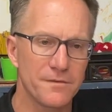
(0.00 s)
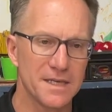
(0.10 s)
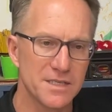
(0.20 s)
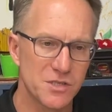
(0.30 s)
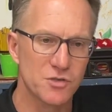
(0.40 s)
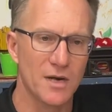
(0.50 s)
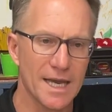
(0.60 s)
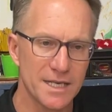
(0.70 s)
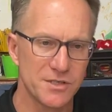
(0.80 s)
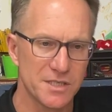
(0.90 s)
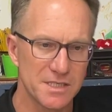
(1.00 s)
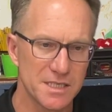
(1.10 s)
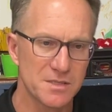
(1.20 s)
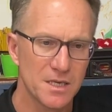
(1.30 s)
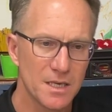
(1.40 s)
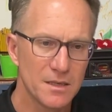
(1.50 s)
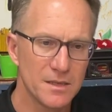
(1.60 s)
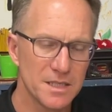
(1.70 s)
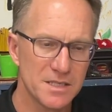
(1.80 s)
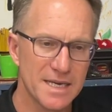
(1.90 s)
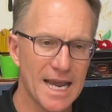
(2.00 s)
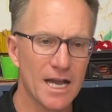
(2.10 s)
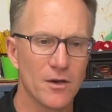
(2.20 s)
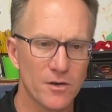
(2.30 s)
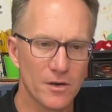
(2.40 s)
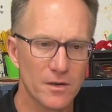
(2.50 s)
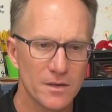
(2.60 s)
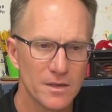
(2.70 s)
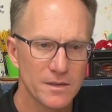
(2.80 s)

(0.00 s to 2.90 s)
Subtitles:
of these strategies, these counter